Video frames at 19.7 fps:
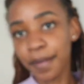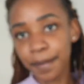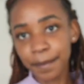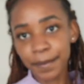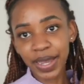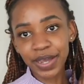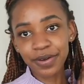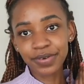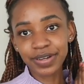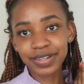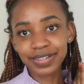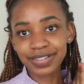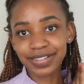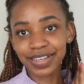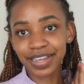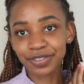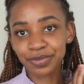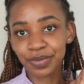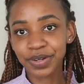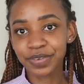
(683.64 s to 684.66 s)
buy one
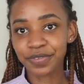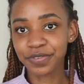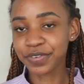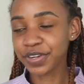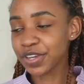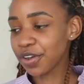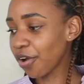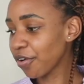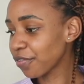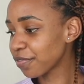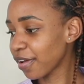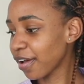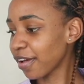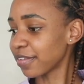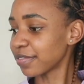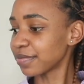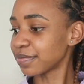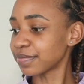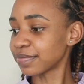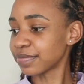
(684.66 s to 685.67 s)
get one free
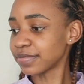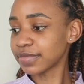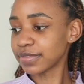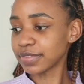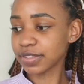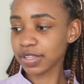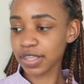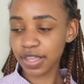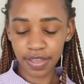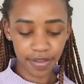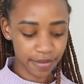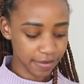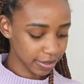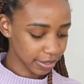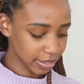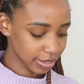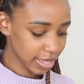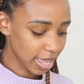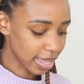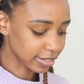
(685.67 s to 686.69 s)
offer.
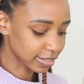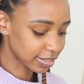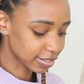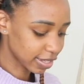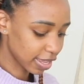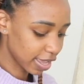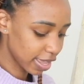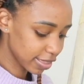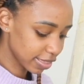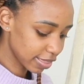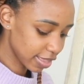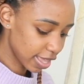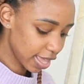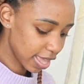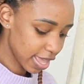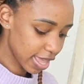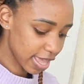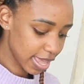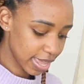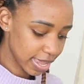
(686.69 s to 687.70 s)
Yes. And
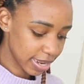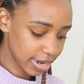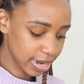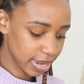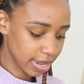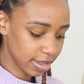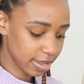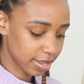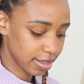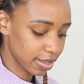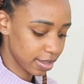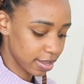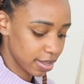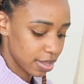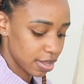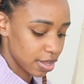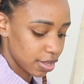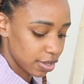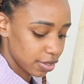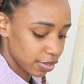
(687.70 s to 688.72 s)
then
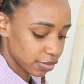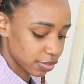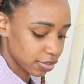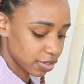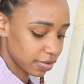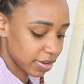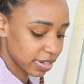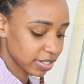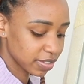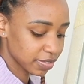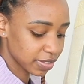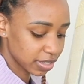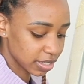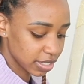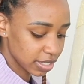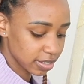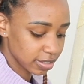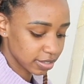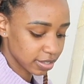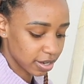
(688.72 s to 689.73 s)
so the rest of the
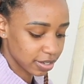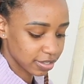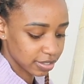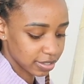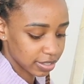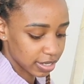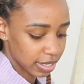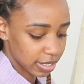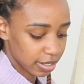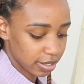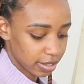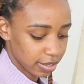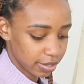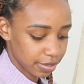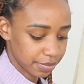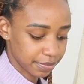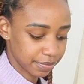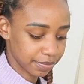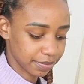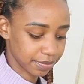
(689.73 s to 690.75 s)
things are just like,
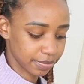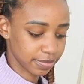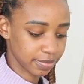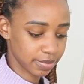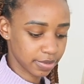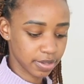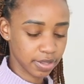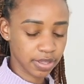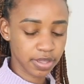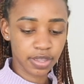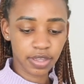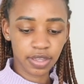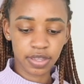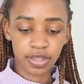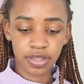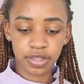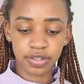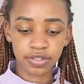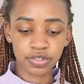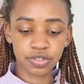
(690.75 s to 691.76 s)

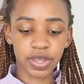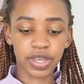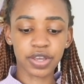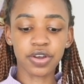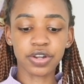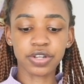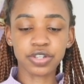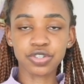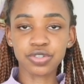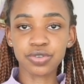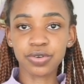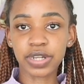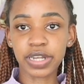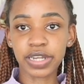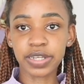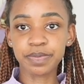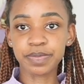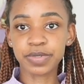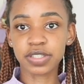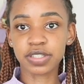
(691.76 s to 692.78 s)
so I got two
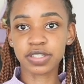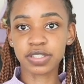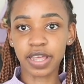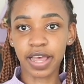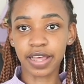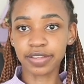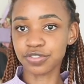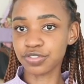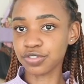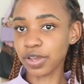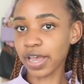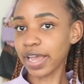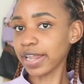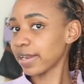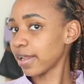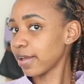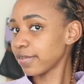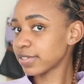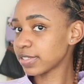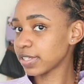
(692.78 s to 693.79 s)
clips. I
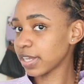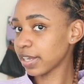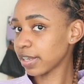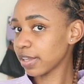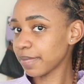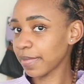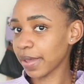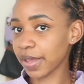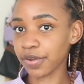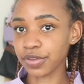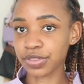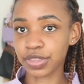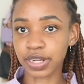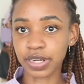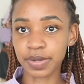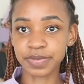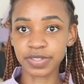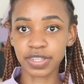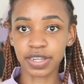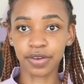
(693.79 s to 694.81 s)
love styling my hair with
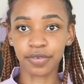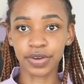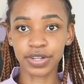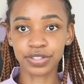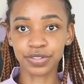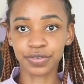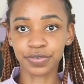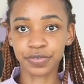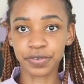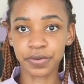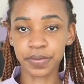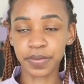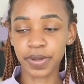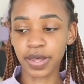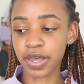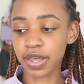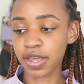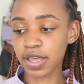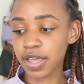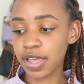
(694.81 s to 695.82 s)
clips, and I want to film
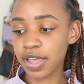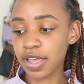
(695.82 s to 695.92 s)
a